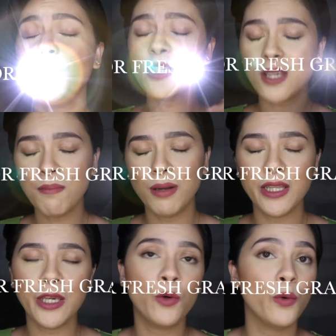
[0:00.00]
you're
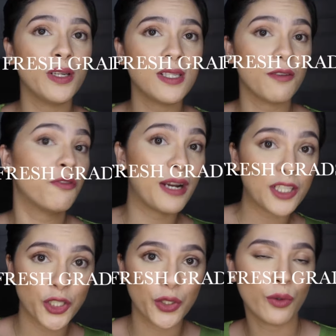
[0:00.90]
somebody who is a
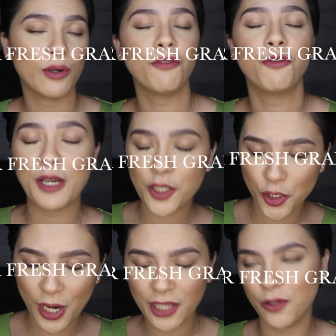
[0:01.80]
fresher or a fresh
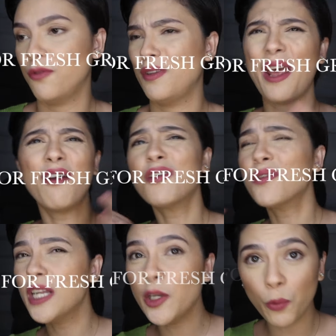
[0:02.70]
grad, you've never
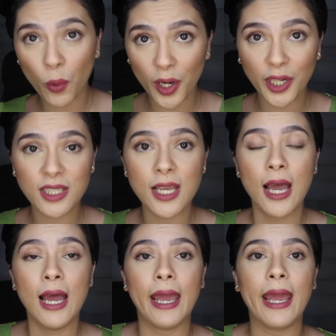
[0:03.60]
really worked,
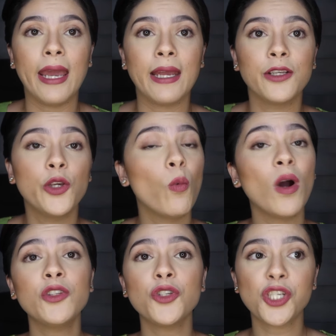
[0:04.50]
and you
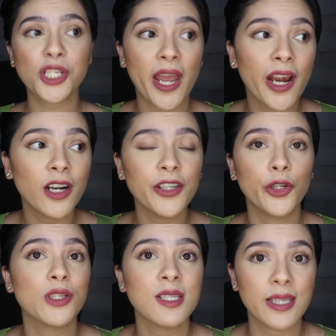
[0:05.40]
want to share
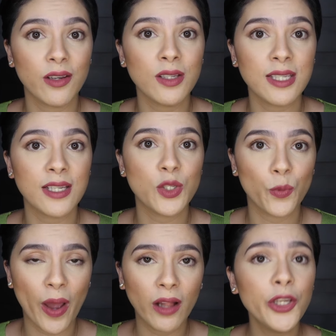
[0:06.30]
your skills as
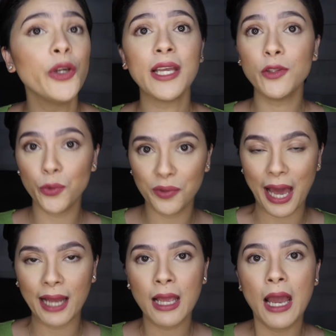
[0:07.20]
well, you can do
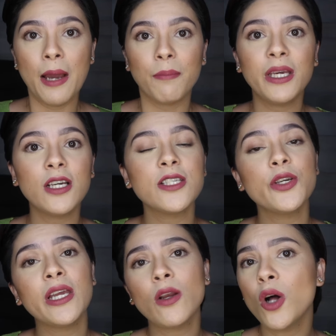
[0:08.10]
that because you
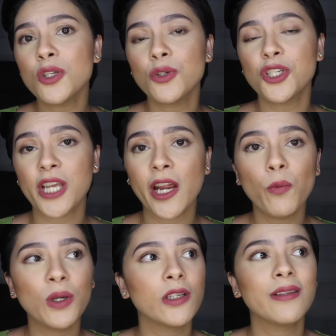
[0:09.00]
can also share
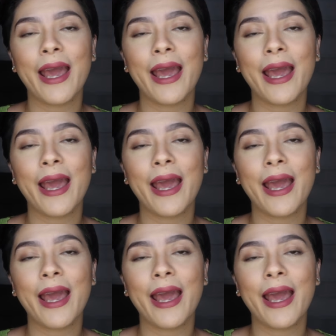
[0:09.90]
what are the